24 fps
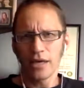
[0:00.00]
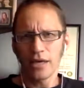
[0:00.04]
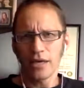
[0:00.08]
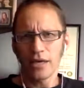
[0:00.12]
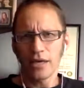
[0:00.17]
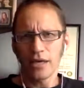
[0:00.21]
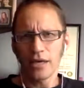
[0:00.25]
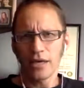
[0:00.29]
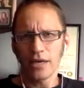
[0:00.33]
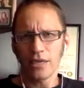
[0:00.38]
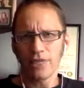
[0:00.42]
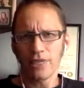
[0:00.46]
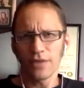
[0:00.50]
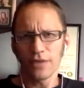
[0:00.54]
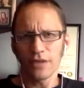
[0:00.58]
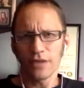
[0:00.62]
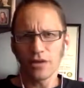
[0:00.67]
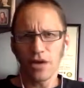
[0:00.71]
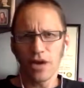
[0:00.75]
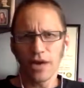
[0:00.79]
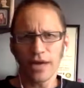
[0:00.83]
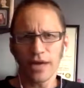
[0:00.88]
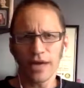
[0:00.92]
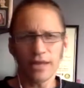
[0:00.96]
If they
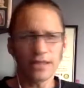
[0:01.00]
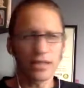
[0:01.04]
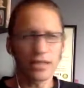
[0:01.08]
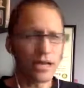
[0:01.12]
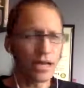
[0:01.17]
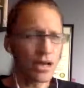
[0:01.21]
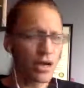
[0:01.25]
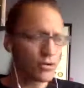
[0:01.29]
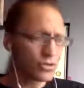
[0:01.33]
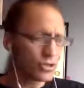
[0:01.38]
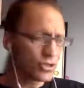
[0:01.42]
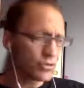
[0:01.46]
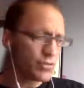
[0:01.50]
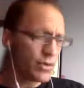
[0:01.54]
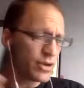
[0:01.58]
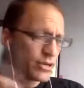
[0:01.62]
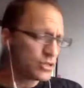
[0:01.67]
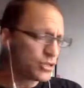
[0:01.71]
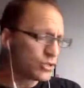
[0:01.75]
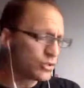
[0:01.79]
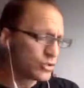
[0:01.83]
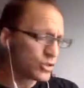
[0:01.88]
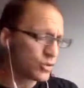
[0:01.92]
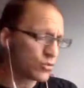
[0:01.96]
don't, I guess I'll just
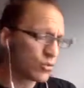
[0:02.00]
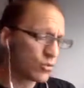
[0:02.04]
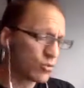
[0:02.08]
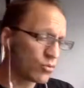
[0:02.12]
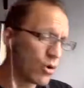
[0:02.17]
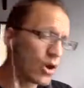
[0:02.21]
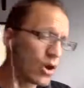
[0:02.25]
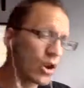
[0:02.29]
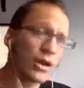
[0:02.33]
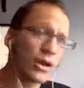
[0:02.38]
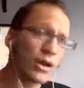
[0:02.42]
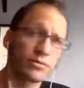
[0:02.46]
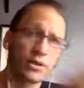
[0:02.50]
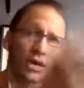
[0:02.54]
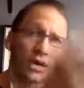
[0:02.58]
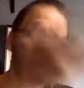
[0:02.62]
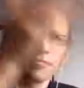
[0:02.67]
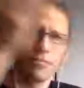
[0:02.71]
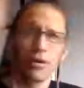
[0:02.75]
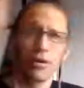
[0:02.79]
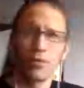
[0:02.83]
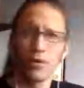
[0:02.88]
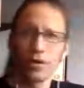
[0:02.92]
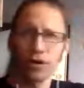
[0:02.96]
mention. So while I had
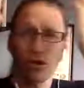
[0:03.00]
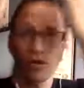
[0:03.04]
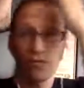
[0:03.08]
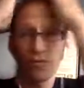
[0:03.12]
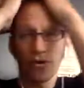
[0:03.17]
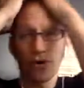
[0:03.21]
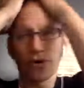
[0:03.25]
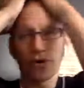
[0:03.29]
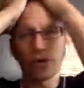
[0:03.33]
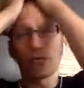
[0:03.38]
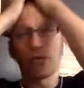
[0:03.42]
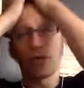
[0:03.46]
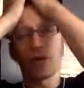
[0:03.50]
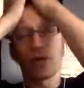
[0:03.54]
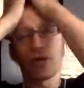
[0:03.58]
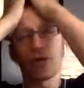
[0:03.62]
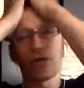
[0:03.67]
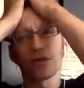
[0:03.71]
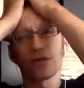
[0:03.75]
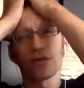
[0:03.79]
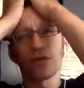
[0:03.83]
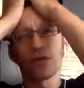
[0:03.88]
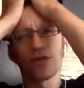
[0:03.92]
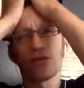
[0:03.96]
my week off, one of the
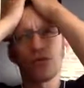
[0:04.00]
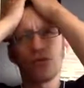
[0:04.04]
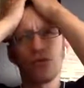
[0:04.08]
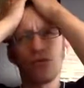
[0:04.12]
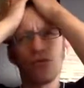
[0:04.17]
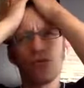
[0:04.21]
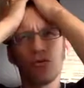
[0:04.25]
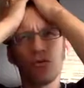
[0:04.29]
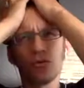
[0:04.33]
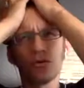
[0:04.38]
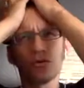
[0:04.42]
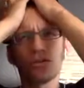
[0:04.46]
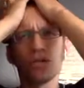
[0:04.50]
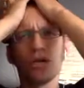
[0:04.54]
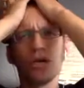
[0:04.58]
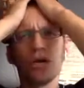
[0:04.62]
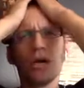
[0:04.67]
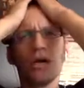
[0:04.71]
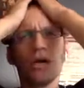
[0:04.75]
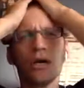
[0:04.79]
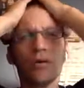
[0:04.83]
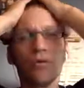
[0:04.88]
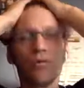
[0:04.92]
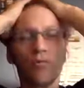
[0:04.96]
things I thought was
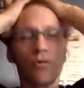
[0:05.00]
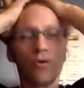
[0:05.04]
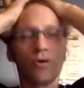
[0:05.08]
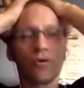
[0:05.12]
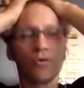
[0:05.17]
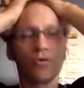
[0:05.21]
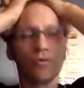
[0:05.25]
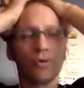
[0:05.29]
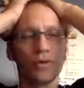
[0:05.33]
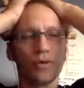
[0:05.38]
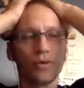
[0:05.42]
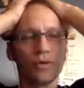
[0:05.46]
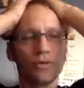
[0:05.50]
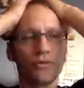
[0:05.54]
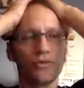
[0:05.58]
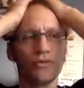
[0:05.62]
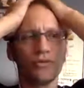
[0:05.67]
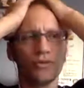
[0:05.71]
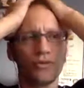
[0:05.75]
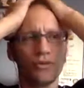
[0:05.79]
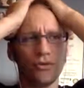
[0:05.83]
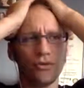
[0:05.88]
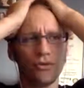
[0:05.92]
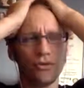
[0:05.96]
what it would be good to
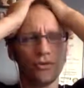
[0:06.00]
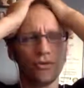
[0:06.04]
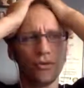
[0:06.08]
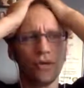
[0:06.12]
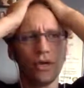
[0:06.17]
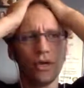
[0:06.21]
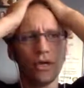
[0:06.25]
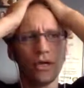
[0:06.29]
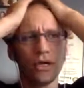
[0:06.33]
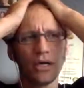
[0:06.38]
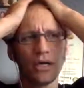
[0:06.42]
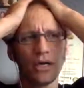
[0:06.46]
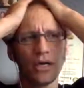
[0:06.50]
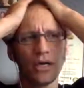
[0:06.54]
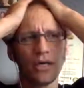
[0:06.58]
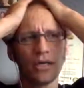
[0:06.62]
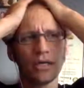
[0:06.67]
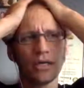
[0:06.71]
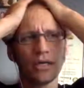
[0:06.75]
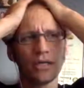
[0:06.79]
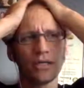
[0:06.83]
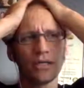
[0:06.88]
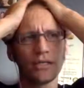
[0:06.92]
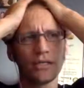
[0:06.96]
do
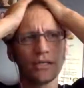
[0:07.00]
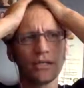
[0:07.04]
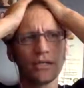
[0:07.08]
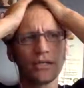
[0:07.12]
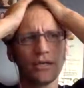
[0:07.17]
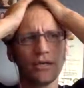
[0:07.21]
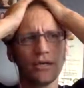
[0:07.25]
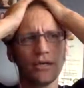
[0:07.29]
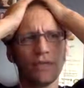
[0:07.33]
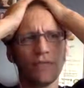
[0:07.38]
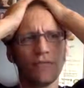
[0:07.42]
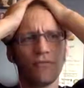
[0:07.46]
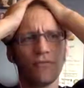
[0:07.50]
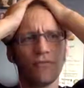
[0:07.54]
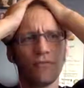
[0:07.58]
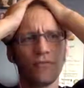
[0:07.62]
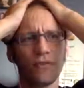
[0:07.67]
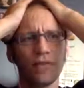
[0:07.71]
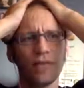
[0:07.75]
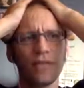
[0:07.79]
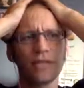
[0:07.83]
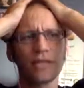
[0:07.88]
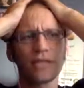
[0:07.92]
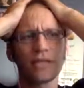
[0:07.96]
is for
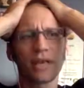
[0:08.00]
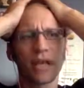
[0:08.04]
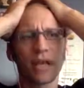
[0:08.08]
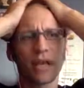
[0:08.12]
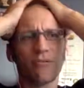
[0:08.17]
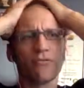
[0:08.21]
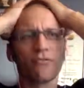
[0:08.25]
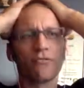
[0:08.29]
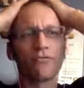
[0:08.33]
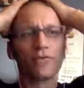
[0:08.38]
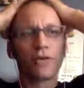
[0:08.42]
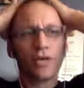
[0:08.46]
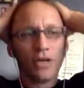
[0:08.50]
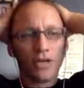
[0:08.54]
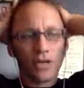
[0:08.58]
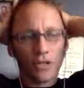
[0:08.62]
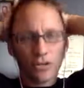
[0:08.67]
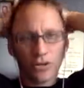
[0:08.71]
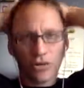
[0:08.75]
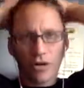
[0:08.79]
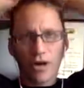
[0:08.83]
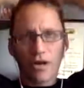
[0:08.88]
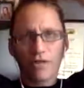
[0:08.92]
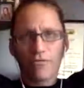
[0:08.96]
me to kind of
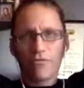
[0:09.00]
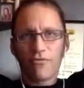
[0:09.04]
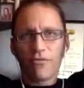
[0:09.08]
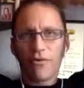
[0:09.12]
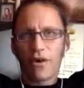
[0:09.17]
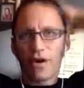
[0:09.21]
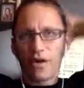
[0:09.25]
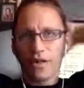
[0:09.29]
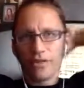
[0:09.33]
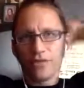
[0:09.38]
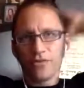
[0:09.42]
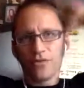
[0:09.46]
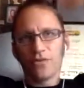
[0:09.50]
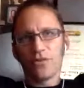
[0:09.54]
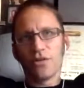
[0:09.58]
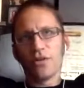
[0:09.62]
try and find